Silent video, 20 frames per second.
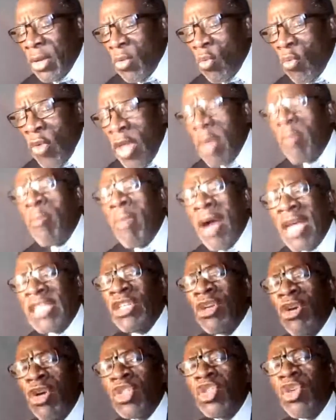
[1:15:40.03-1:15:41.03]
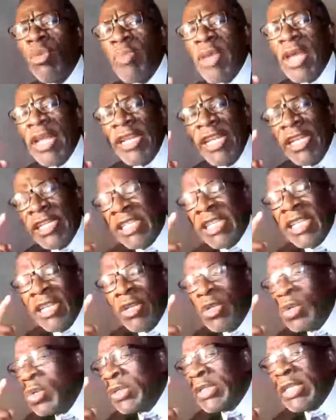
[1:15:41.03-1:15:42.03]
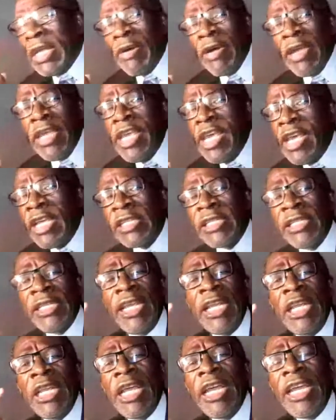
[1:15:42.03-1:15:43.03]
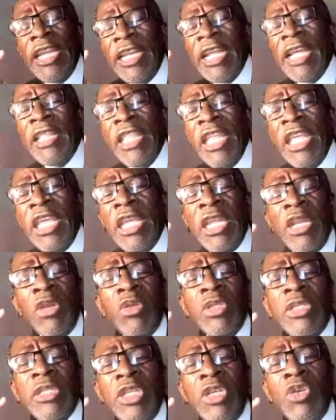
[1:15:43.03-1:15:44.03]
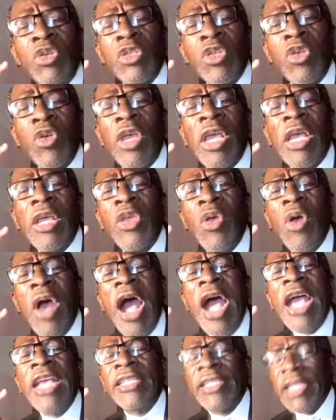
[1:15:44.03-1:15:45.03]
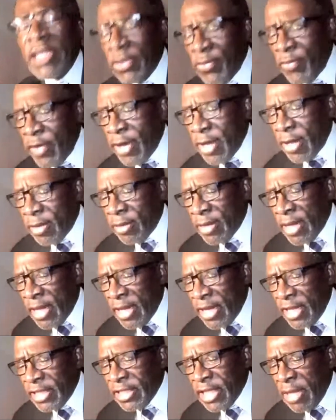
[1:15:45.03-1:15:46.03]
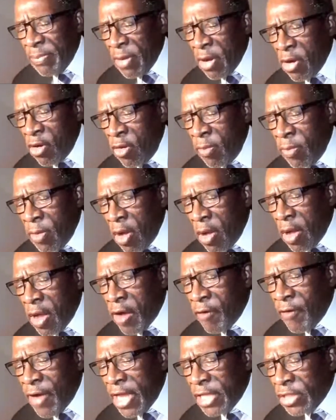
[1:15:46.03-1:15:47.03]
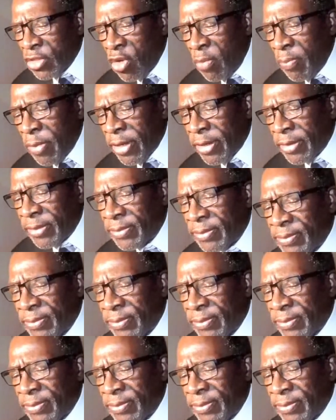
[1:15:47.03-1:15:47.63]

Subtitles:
we must also be alert. Use our ears and I think use your eyes as well. Let's keep our eyes open.